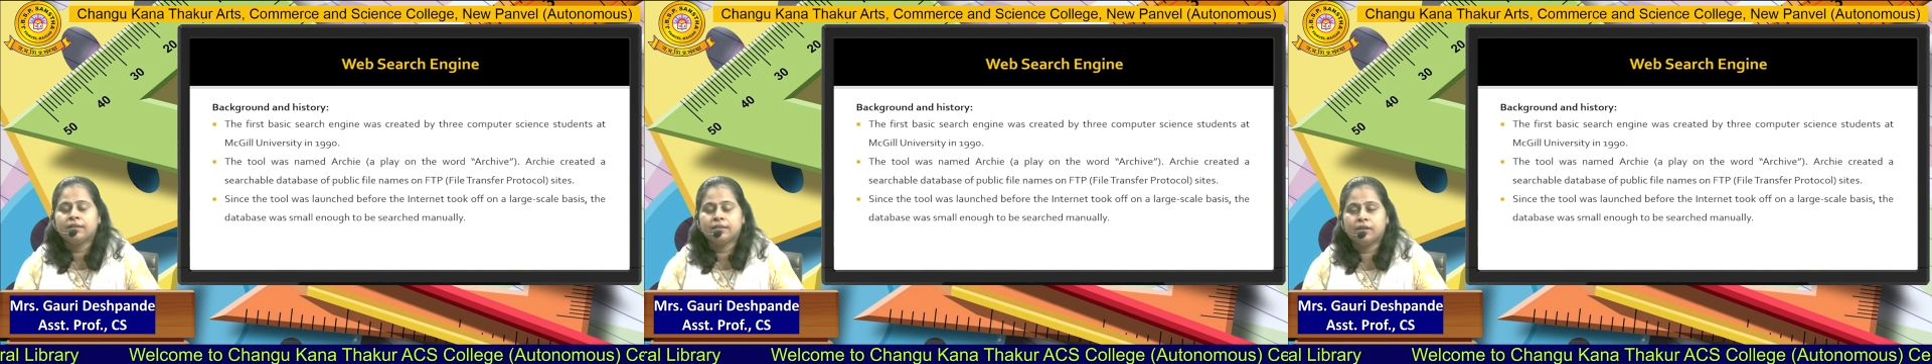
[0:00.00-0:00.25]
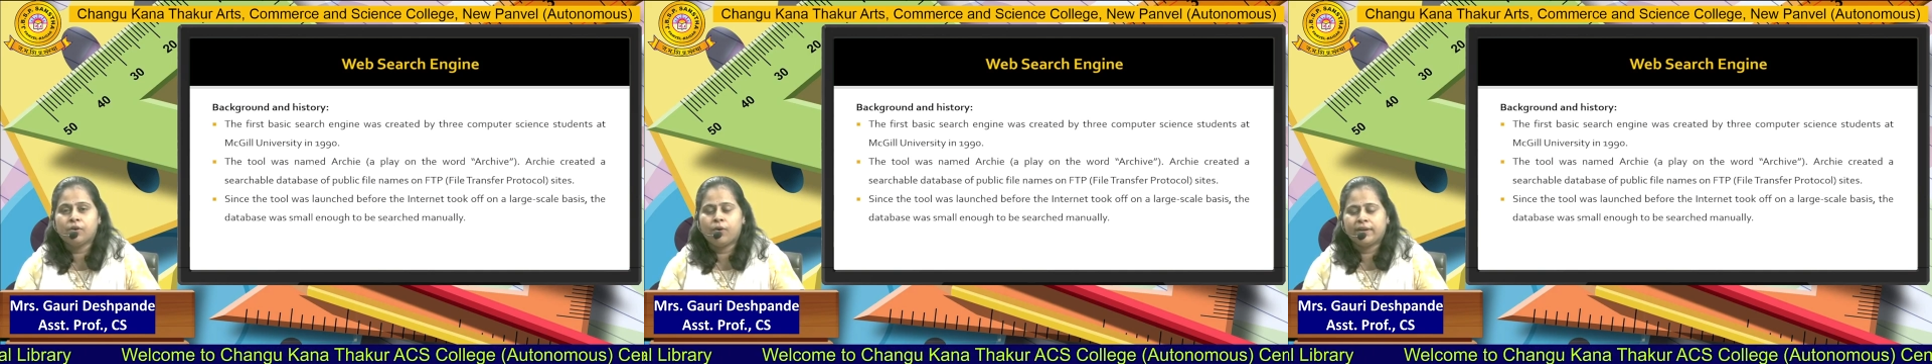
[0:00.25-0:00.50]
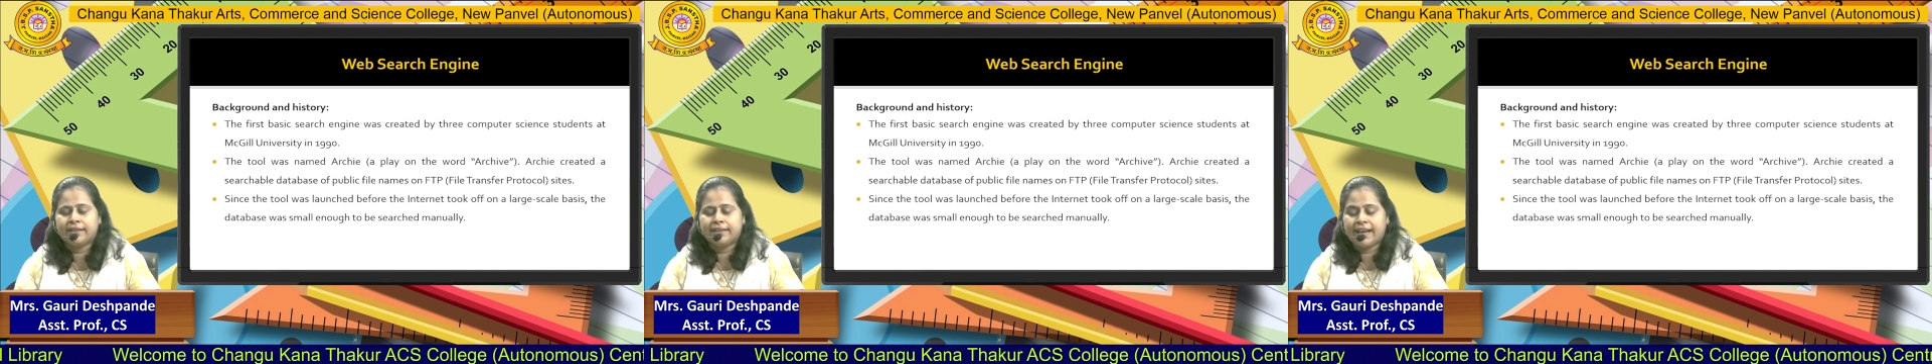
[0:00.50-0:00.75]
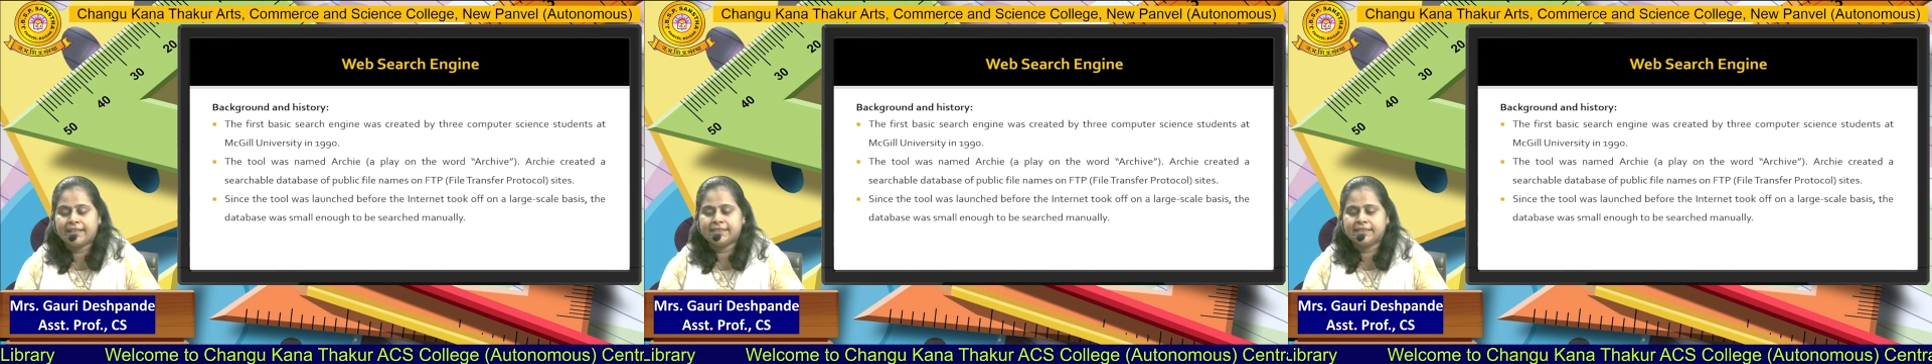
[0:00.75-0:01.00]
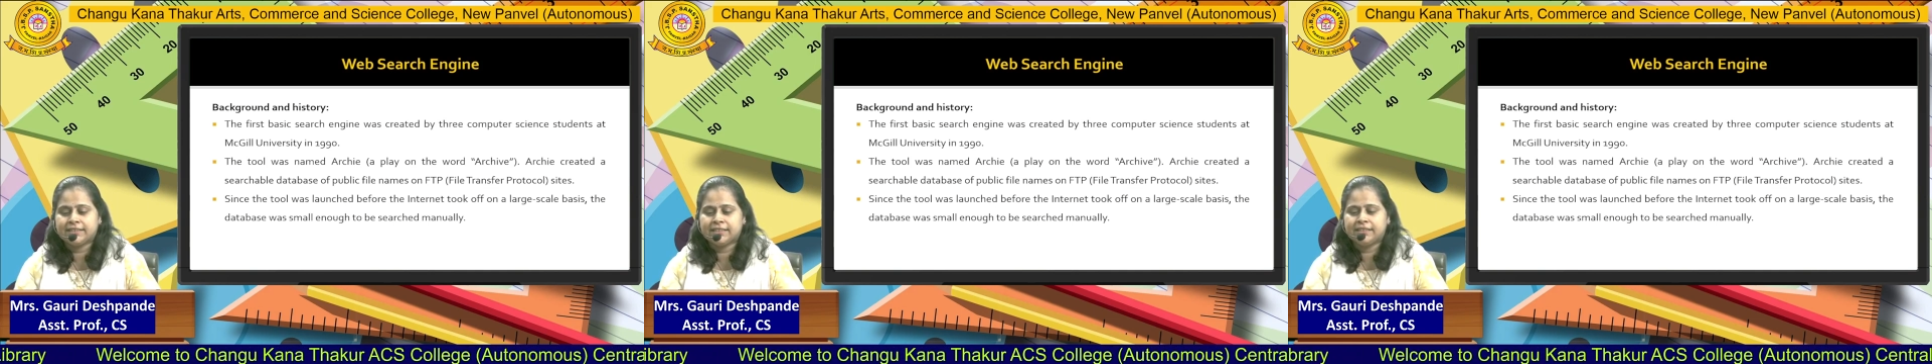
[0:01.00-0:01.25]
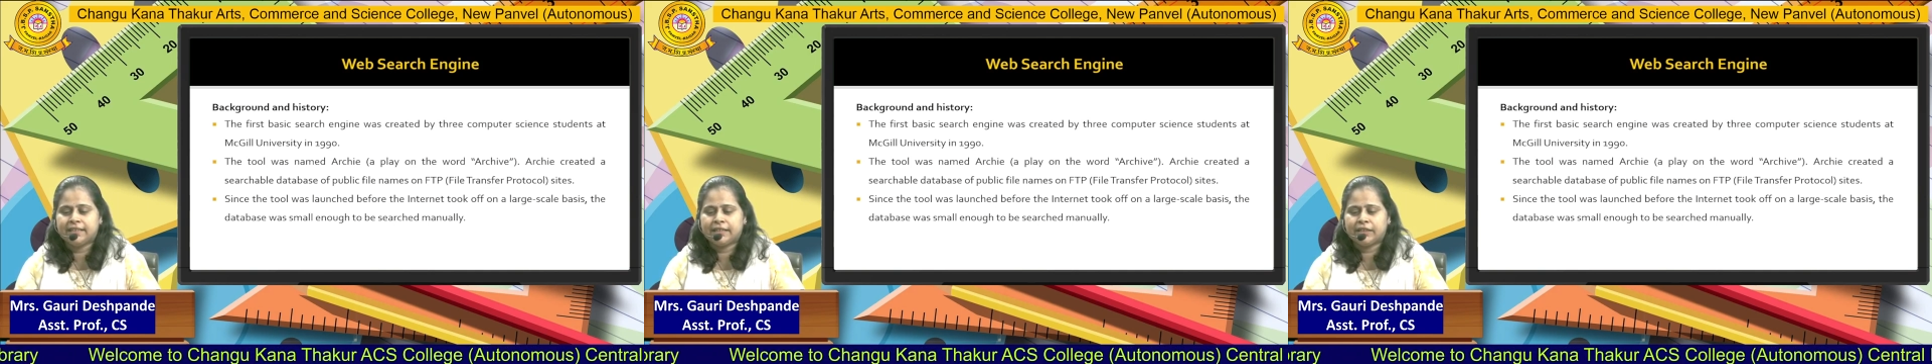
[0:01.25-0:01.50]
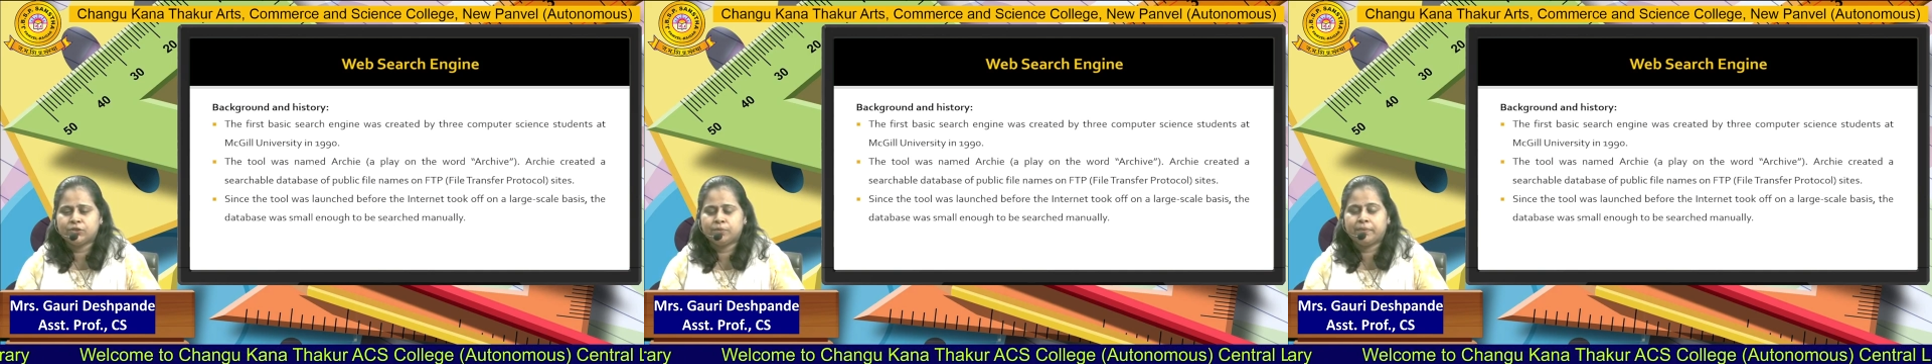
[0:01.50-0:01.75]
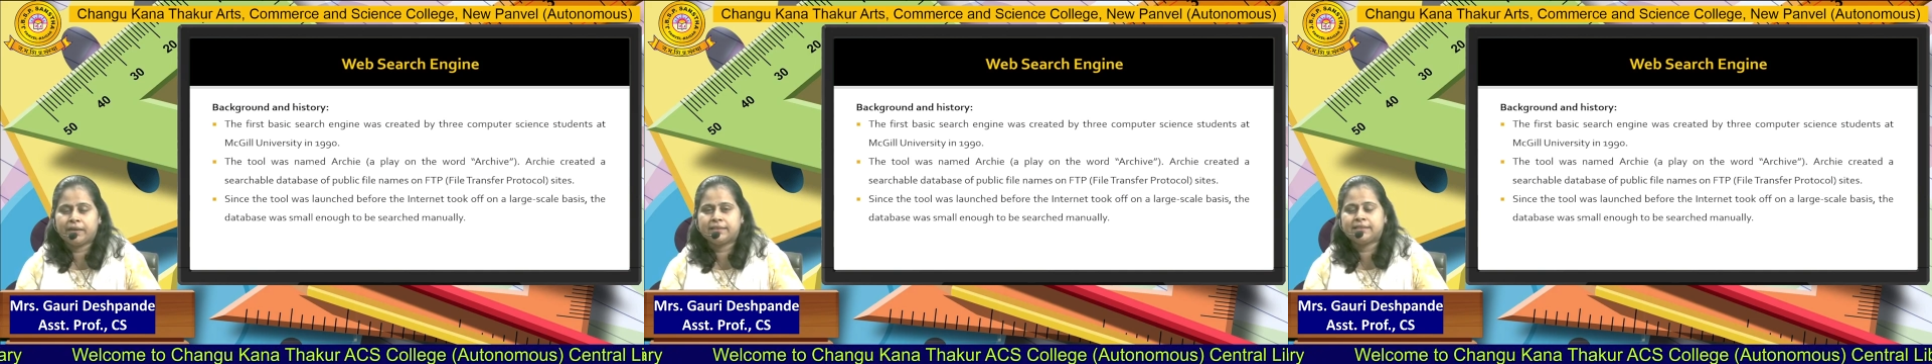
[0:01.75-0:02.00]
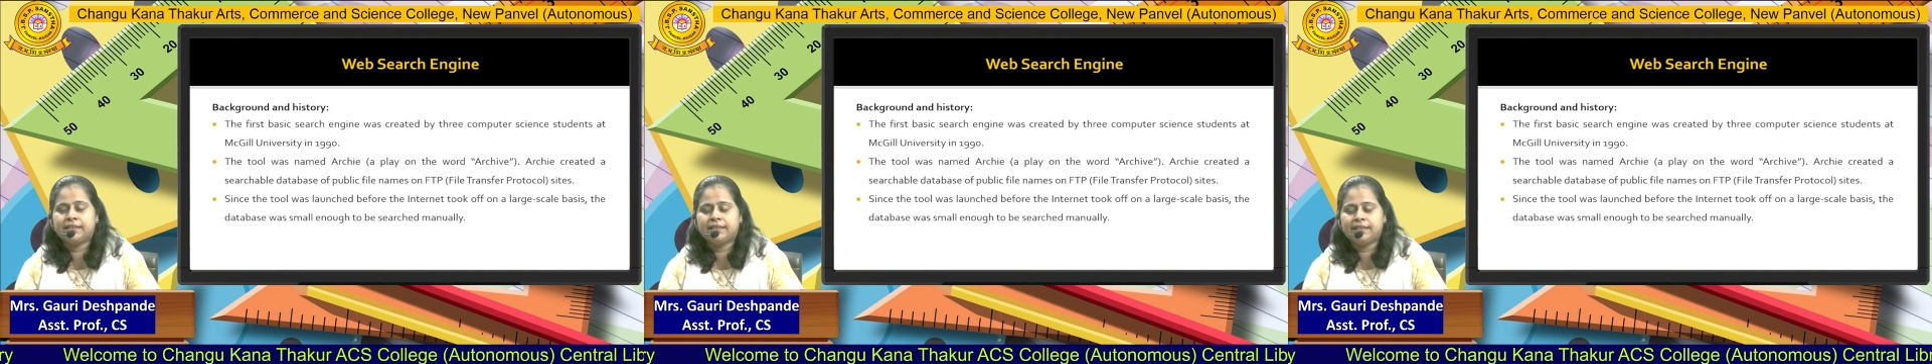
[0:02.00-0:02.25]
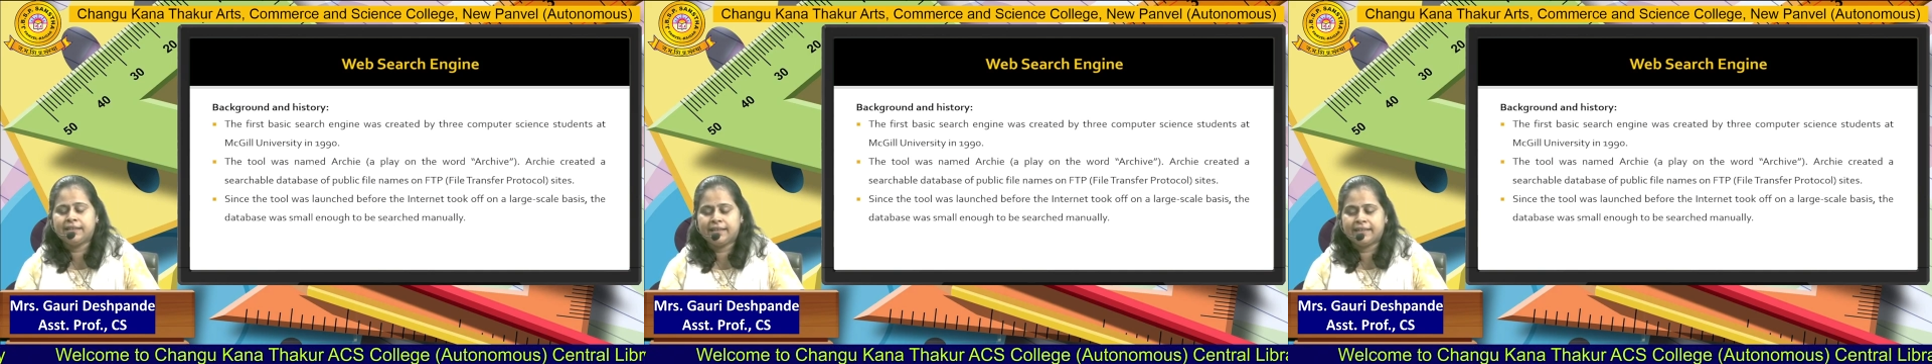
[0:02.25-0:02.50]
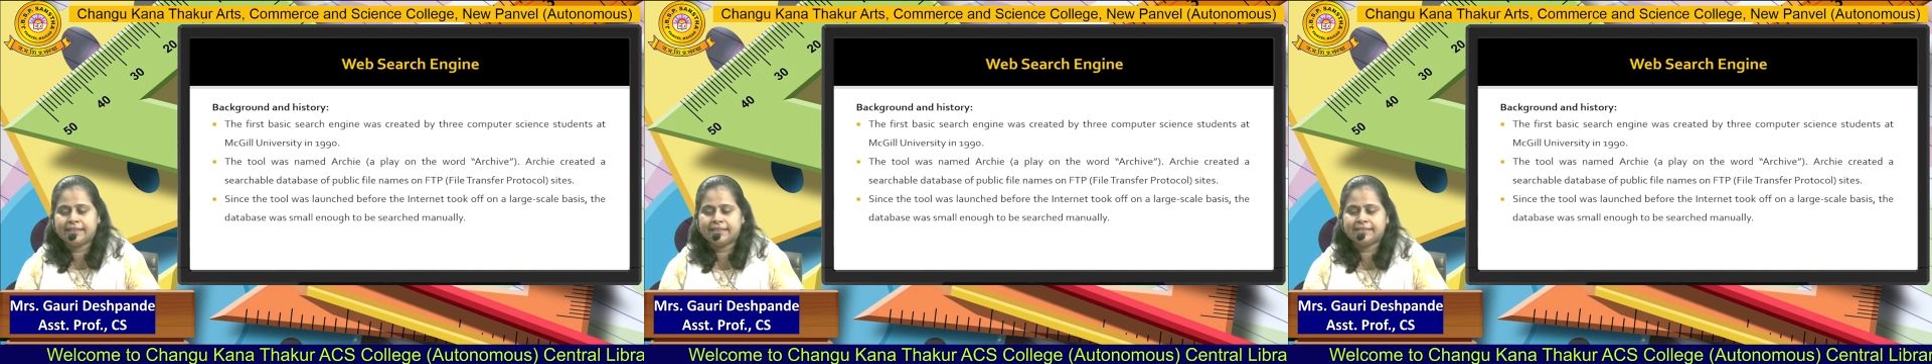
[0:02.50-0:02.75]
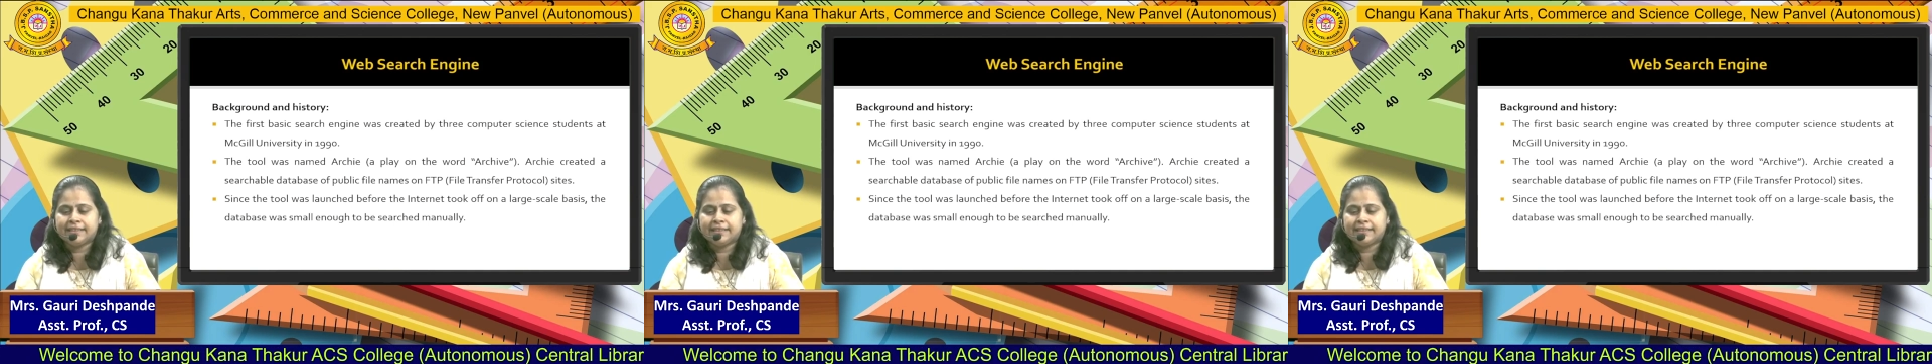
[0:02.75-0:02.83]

the organization data. So basically it is the